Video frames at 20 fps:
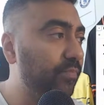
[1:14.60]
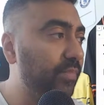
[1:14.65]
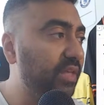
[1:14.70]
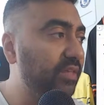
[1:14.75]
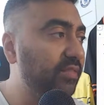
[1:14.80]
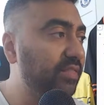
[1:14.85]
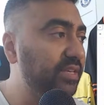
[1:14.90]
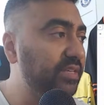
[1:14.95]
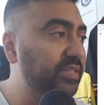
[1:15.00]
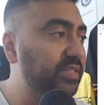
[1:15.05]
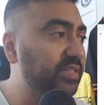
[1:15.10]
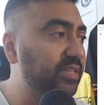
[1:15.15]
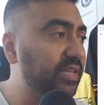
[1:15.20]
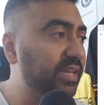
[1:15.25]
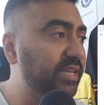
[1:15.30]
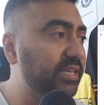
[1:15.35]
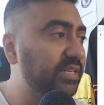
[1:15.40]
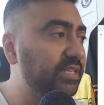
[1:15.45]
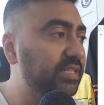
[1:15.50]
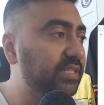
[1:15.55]
This
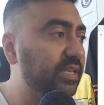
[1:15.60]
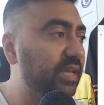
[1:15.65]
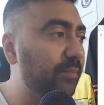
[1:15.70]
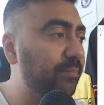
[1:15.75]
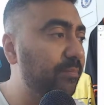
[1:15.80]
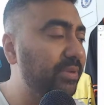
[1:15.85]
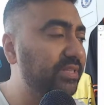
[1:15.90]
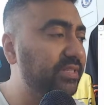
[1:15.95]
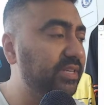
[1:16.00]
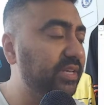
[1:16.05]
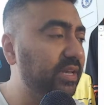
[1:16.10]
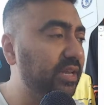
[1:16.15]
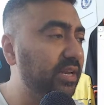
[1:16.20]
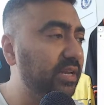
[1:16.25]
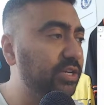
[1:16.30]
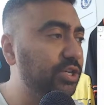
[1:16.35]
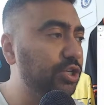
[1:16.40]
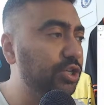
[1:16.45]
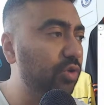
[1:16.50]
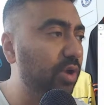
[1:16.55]
is a
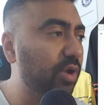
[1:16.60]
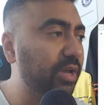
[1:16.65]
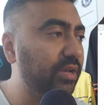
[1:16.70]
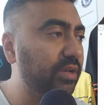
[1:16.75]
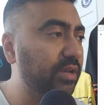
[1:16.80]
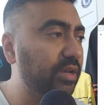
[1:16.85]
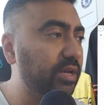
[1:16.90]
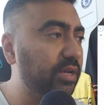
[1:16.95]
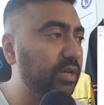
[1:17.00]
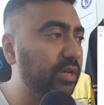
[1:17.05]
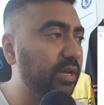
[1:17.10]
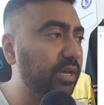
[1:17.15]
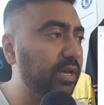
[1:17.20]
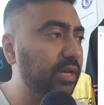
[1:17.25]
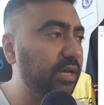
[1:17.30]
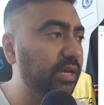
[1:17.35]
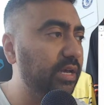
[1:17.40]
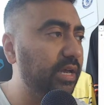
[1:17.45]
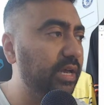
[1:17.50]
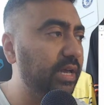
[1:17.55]
particular striker,
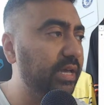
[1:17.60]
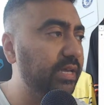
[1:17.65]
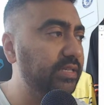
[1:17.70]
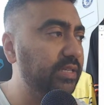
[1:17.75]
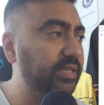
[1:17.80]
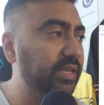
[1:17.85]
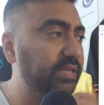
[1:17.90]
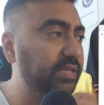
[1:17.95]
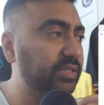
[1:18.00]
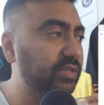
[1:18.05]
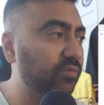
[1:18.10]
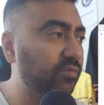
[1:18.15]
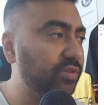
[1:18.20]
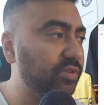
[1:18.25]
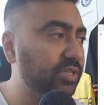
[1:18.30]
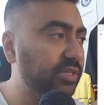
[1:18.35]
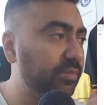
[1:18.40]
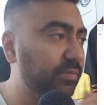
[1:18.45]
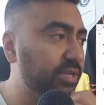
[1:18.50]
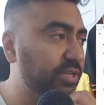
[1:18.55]
as
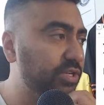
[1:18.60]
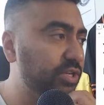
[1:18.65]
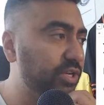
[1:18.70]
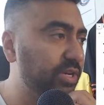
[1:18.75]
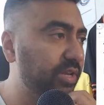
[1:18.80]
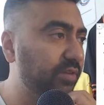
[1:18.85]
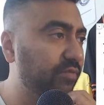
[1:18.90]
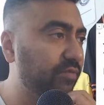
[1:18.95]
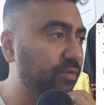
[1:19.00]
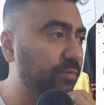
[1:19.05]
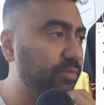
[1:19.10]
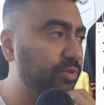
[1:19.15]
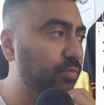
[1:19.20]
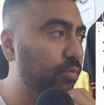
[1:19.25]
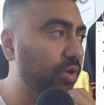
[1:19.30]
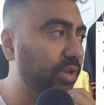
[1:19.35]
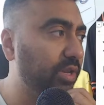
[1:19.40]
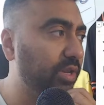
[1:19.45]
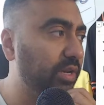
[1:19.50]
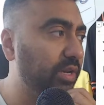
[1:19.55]
obviously mentioned here, from
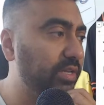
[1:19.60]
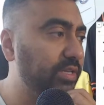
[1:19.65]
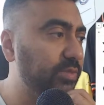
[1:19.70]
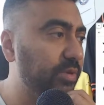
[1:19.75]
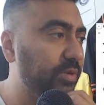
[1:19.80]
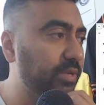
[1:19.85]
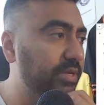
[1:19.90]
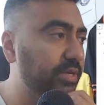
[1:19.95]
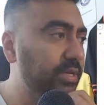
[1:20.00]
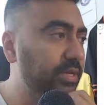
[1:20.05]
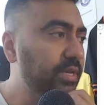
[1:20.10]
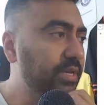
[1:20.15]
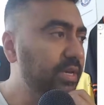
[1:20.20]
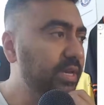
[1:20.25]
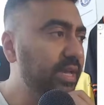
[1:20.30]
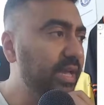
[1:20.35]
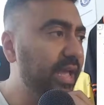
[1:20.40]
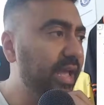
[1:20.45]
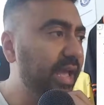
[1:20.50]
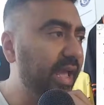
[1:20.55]
Sporting Lisbon.
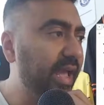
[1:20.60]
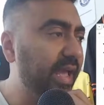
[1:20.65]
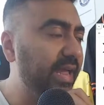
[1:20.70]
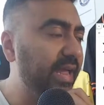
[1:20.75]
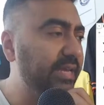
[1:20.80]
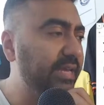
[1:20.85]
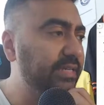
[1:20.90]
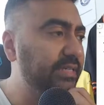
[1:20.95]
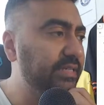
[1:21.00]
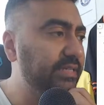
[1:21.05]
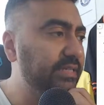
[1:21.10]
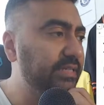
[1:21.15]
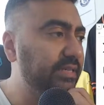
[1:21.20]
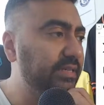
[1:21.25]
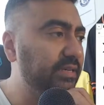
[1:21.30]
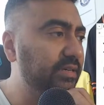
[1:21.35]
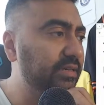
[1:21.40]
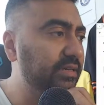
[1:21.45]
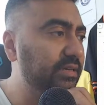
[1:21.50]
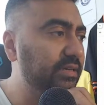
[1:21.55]
And
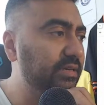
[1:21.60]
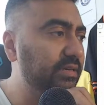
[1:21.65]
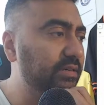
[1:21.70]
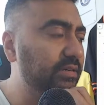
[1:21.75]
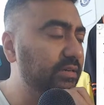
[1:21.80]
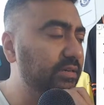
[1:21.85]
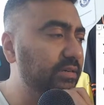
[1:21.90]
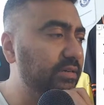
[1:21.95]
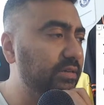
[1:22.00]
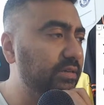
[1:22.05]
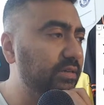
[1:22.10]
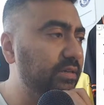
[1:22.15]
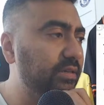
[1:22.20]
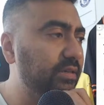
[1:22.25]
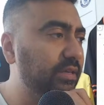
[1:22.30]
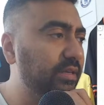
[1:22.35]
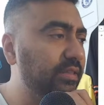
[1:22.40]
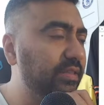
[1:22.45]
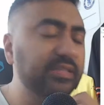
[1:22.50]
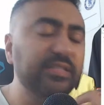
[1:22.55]

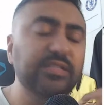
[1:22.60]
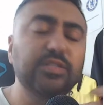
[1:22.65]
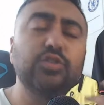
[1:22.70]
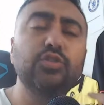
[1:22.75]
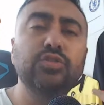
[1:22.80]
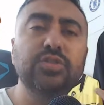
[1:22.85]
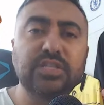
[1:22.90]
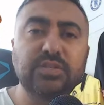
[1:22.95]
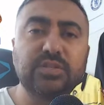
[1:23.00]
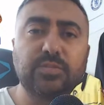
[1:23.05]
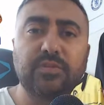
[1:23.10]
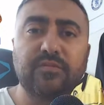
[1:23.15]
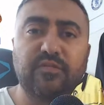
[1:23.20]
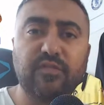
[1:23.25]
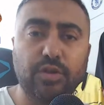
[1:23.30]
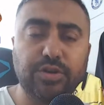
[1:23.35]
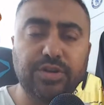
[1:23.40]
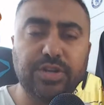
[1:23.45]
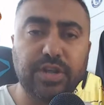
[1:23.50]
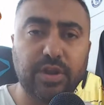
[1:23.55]
this news has been
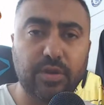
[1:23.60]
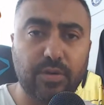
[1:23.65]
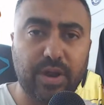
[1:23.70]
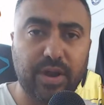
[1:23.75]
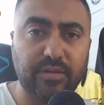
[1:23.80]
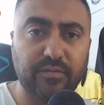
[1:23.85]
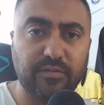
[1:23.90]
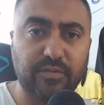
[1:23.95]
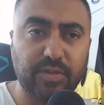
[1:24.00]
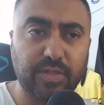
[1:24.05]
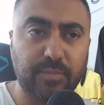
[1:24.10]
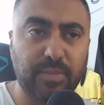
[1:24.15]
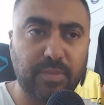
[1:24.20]
floating around for the